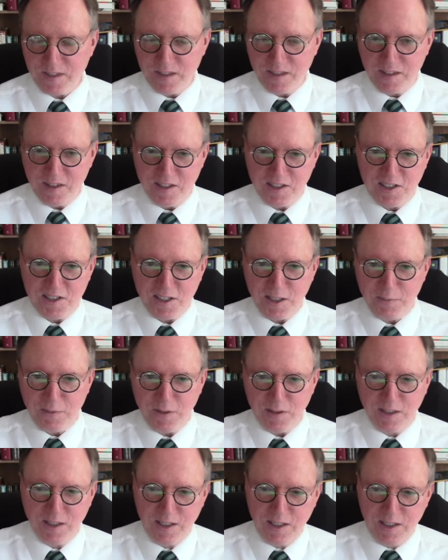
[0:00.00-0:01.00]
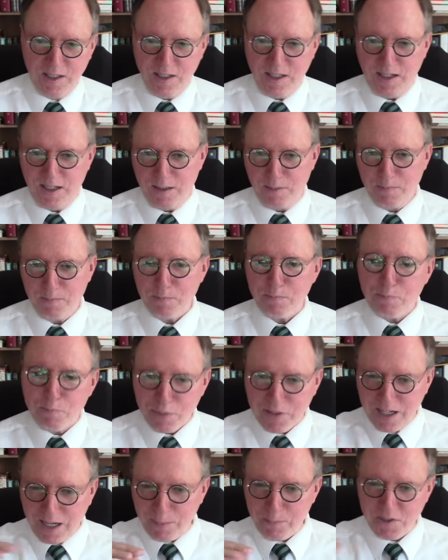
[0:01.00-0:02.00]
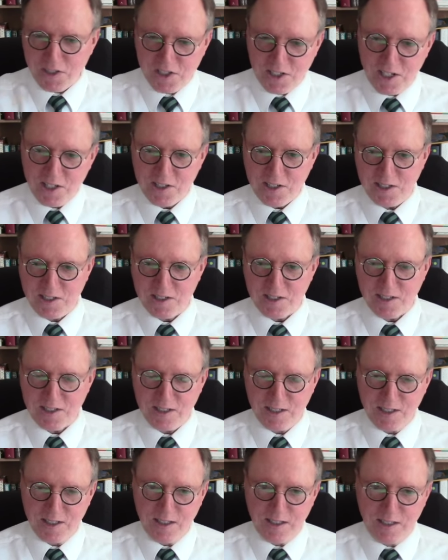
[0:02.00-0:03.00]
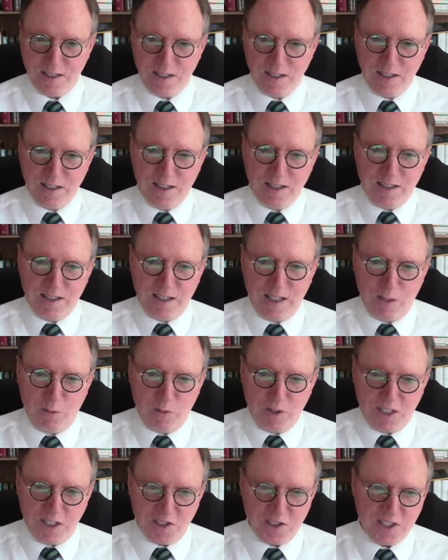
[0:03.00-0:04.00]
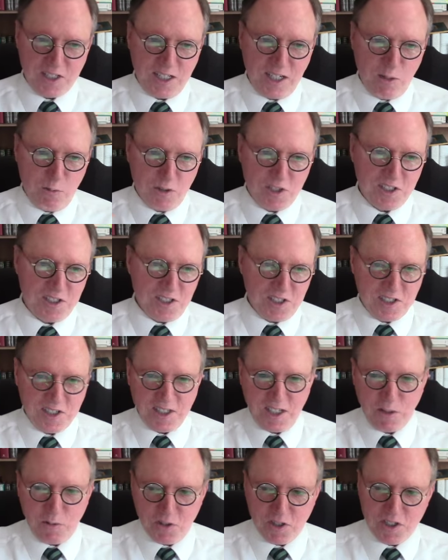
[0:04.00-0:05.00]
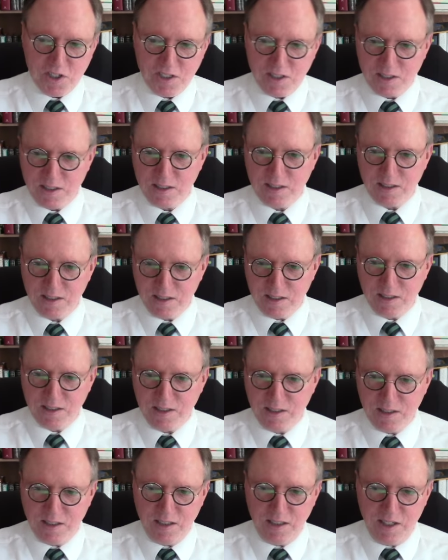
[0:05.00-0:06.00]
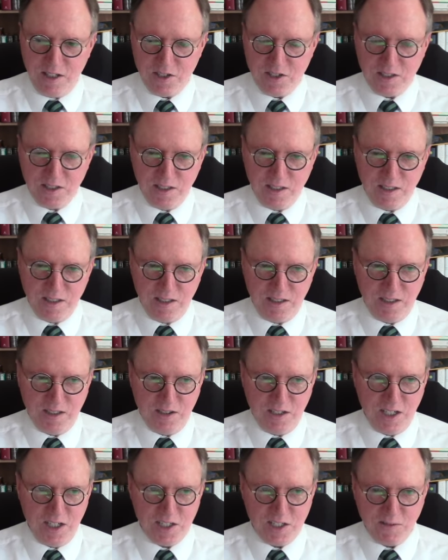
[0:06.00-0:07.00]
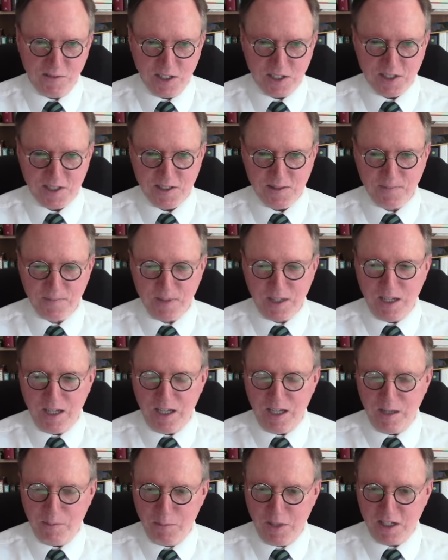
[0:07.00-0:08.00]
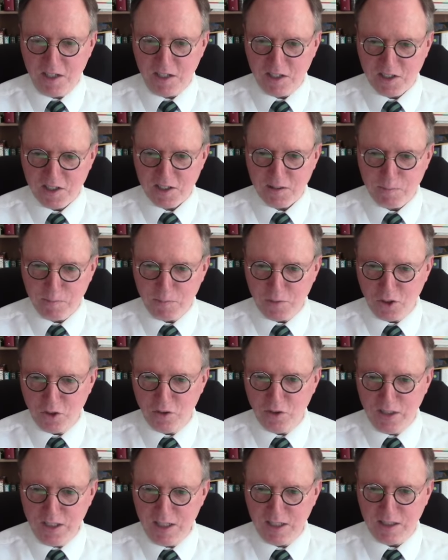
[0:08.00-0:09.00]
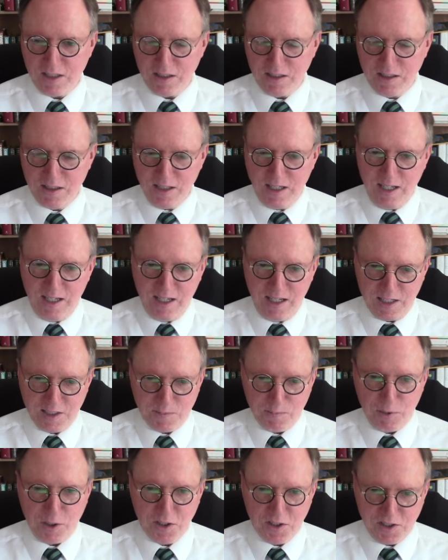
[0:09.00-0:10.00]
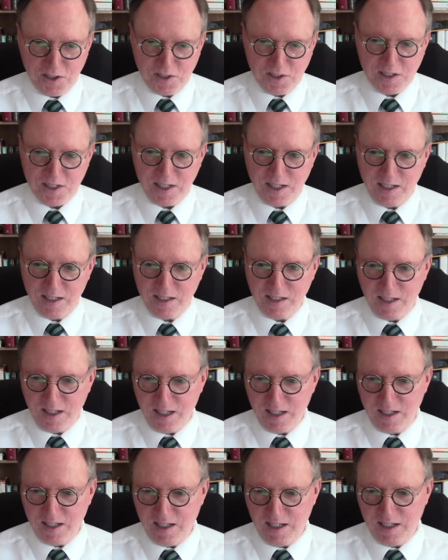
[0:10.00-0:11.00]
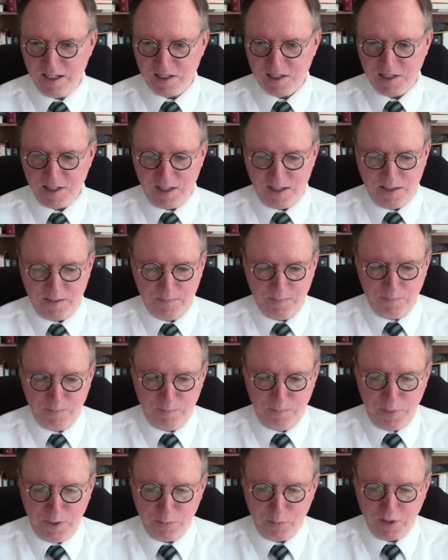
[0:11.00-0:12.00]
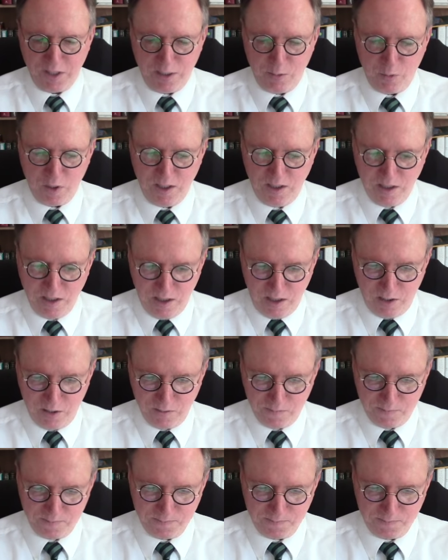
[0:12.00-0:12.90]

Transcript: these different um, propositions that we can say which distinguish each, you know, each of us and make us unique as persons and uh, as um, people that we know.